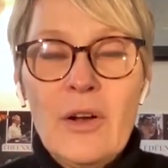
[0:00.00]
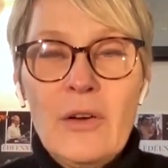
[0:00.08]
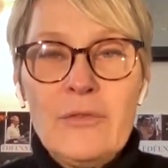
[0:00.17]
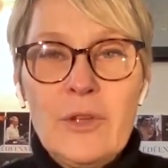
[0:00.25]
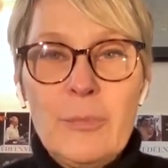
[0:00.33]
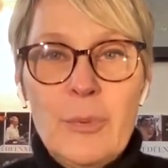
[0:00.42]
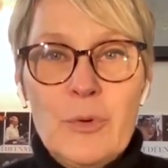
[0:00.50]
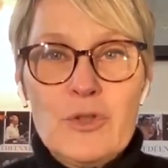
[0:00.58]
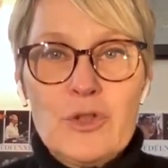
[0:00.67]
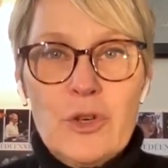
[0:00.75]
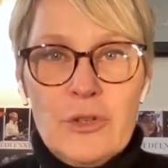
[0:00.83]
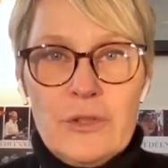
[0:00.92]
of the
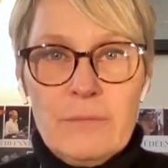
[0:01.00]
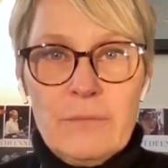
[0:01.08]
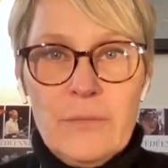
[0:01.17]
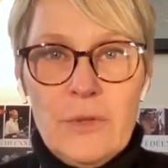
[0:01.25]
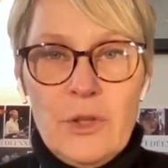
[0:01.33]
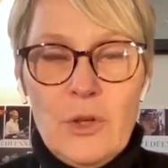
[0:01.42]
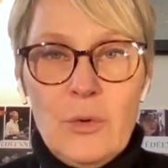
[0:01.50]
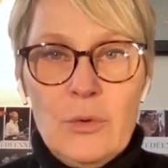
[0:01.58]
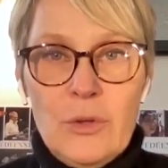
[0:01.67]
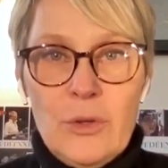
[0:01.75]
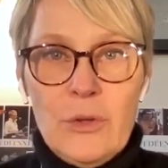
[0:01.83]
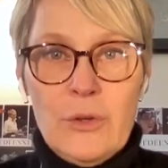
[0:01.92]
posters
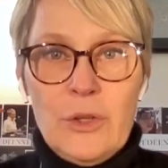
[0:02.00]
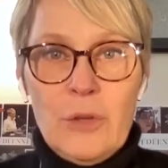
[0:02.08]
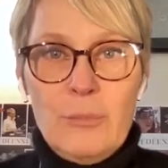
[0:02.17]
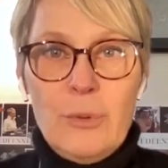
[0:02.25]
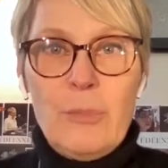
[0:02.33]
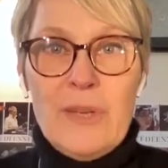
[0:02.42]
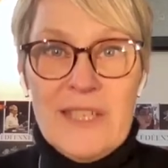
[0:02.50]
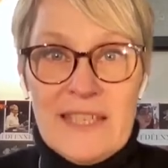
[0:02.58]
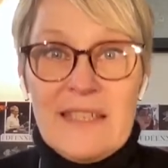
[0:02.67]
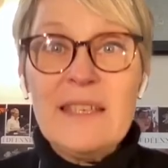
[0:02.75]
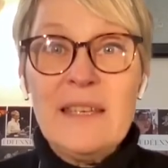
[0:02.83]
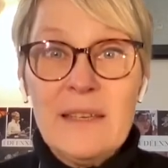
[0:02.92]
the
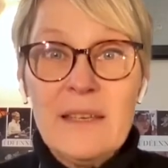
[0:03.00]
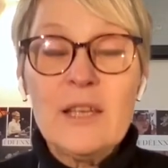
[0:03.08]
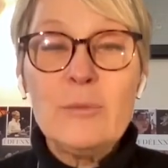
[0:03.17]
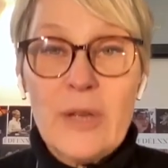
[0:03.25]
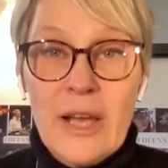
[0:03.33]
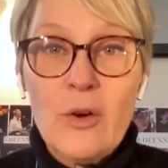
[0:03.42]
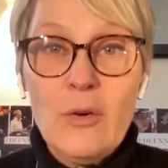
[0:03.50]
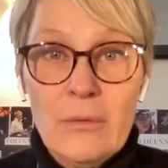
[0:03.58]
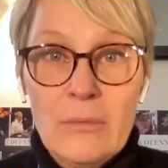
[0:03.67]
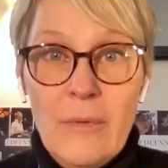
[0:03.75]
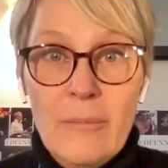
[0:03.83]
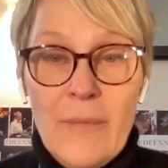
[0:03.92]
publicity in
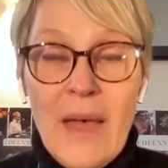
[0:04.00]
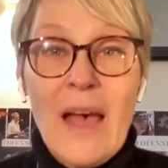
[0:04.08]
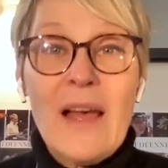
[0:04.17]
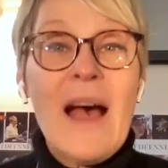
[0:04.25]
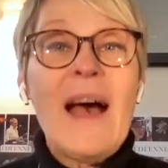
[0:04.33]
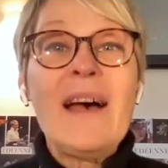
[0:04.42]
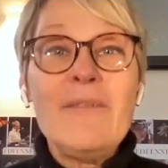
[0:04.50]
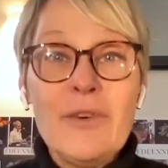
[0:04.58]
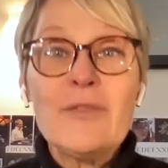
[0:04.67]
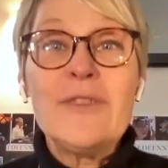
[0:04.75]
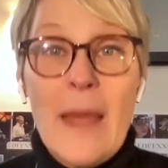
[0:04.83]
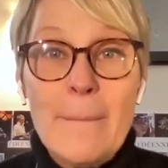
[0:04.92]
Monaco, half
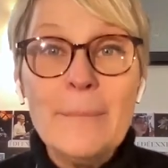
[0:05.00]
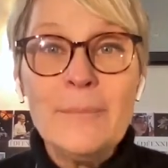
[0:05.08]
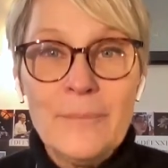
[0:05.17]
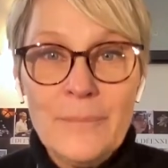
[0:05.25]
of them,